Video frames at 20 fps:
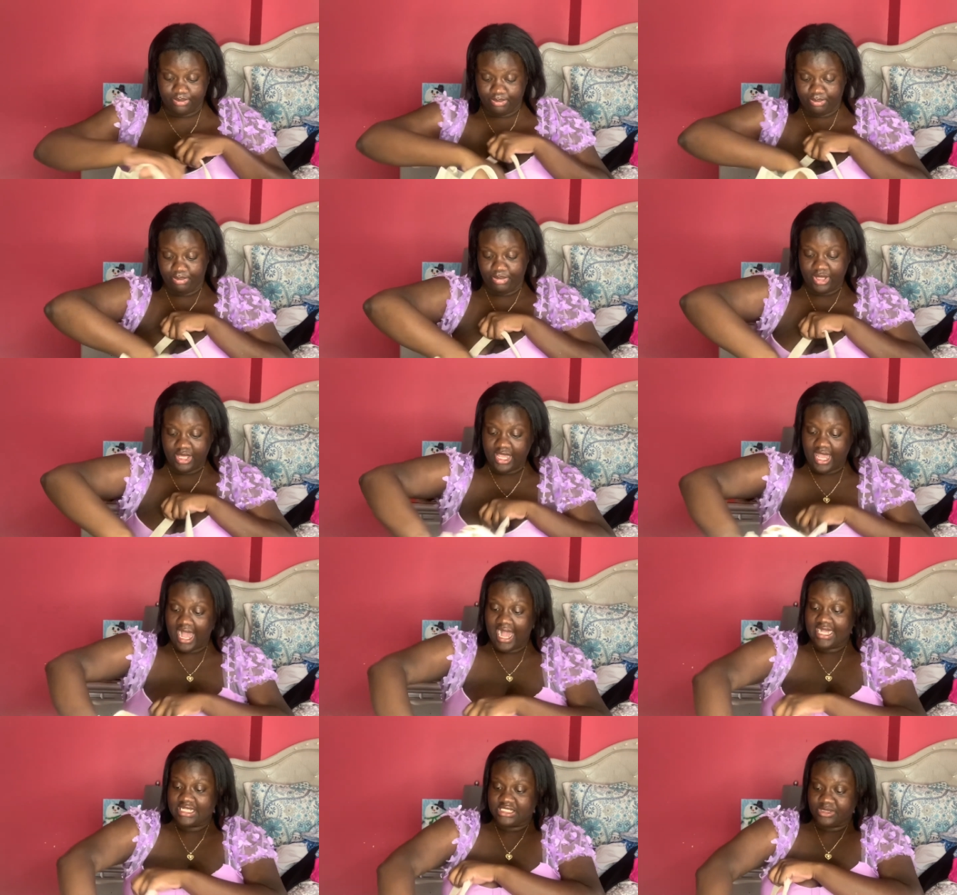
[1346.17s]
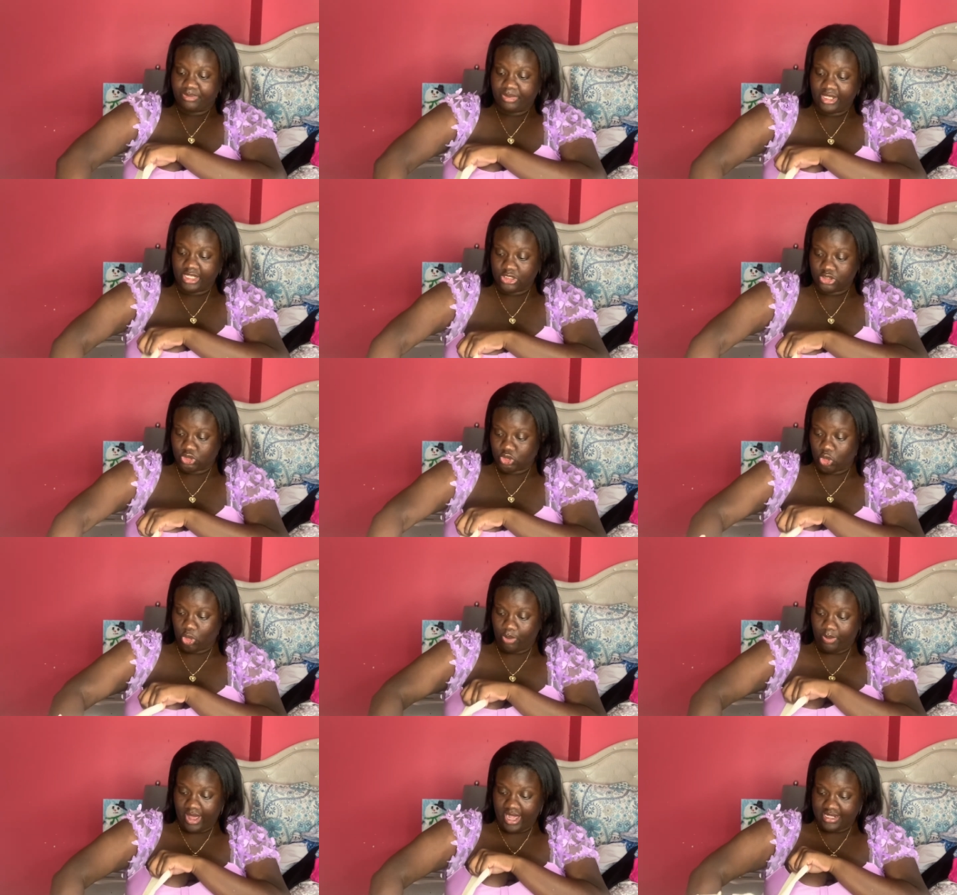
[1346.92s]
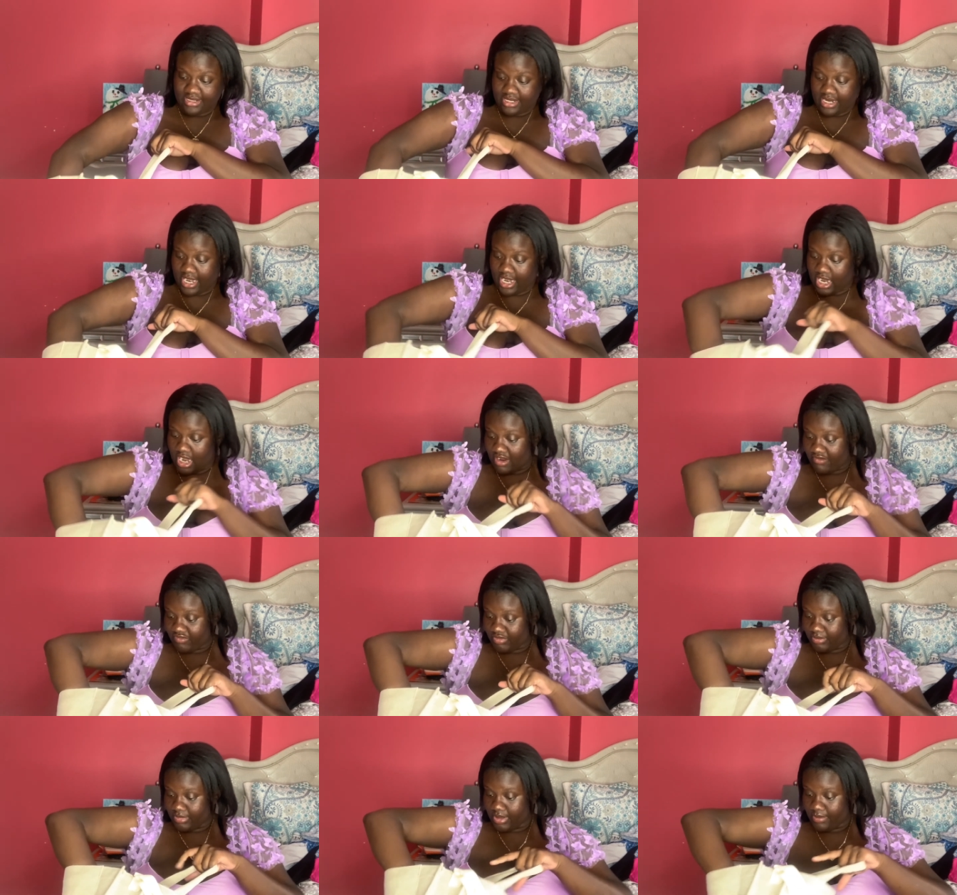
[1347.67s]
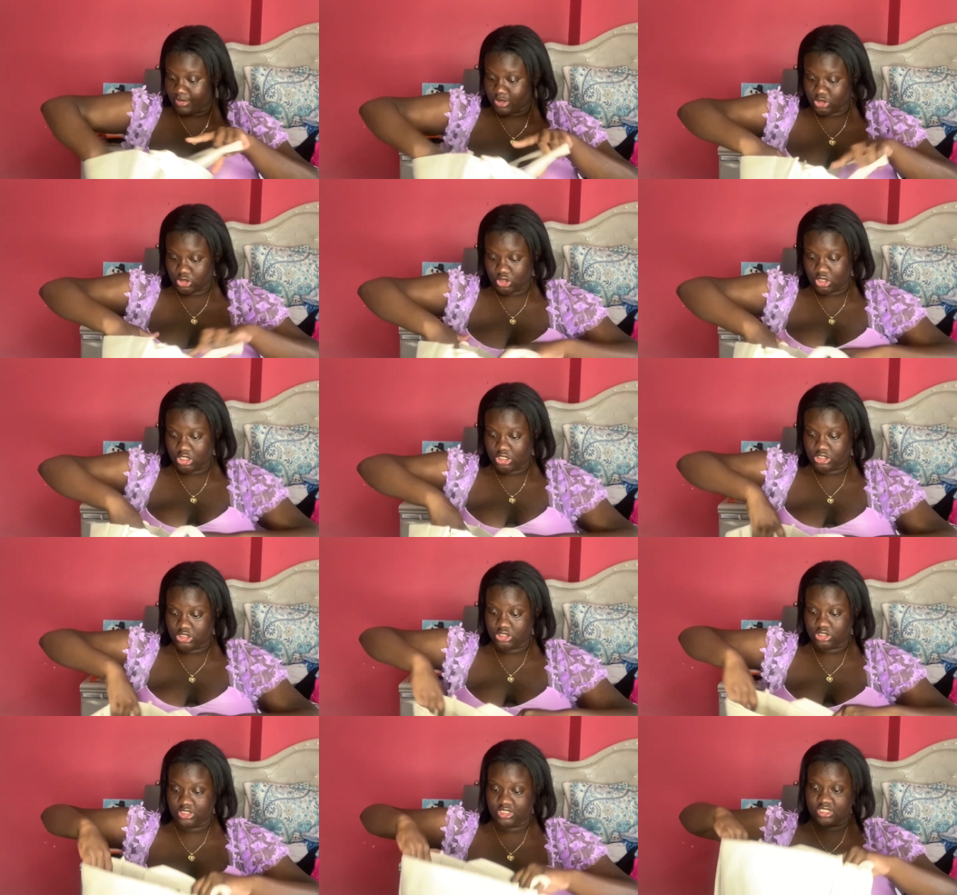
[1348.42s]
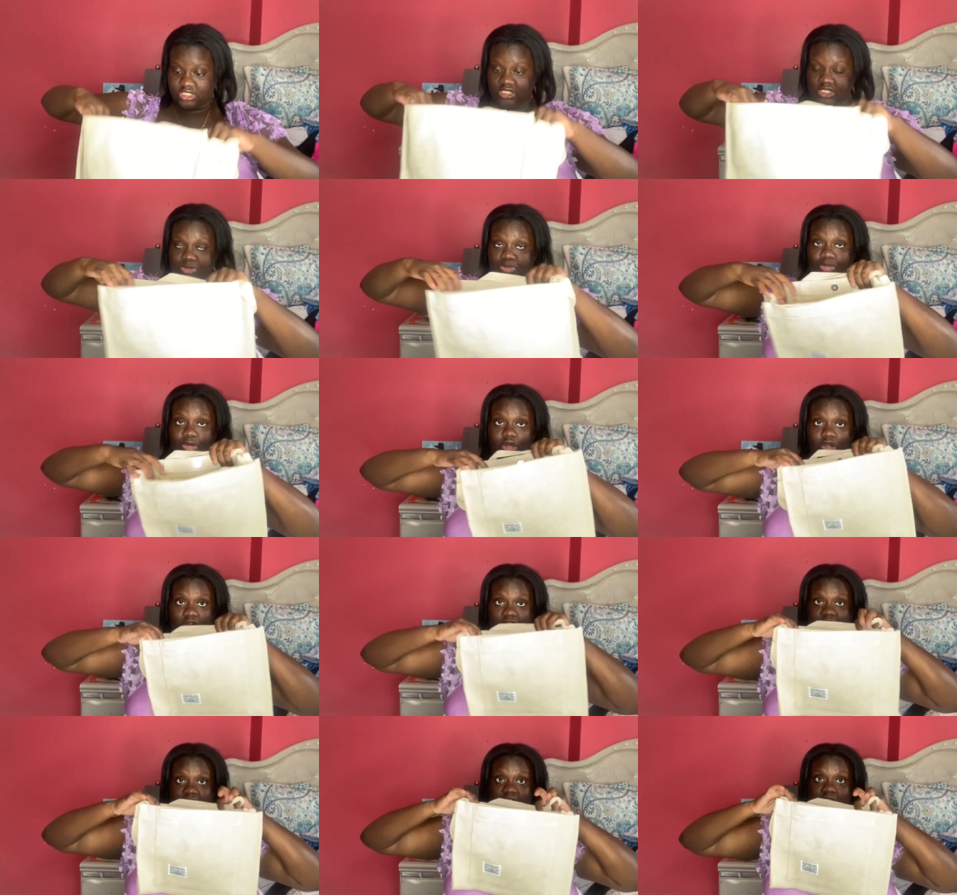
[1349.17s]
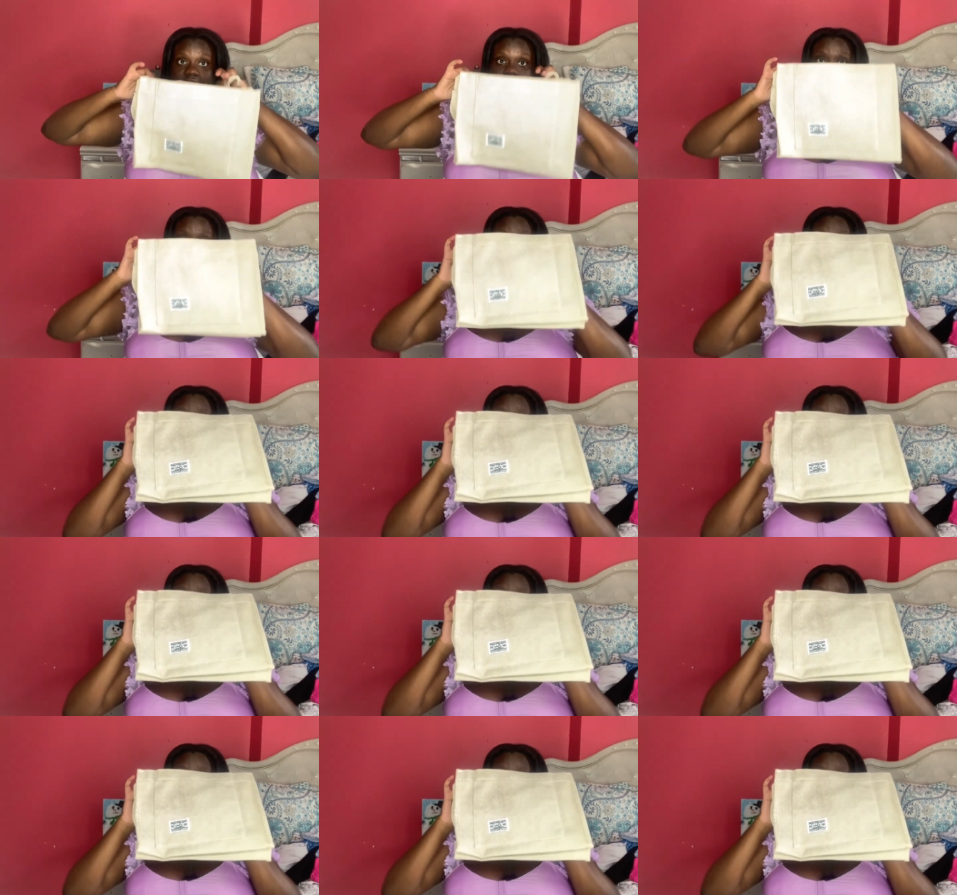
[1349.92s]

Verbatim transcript: big ass pink school bag that I got from Amazon. So this is perfect.